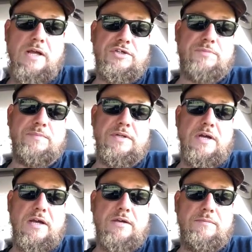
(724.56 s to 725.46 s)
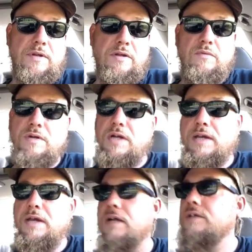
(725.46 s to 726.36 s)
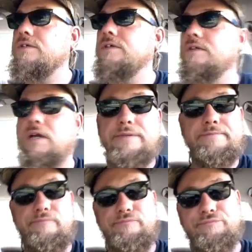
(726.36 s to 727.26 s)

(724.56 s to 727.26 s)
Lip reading: I'll just be documenting what I catch today.